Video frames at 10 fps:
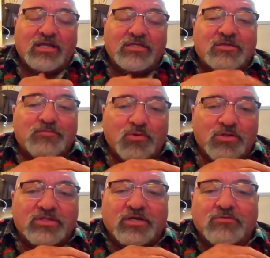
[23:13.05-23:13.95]
and
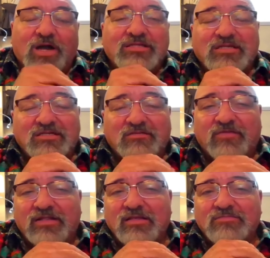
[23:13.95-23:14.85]
support their right to
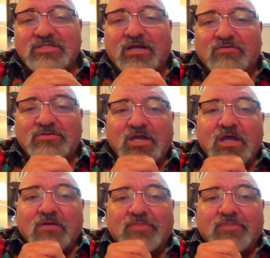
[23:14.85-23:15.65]
defend themselves.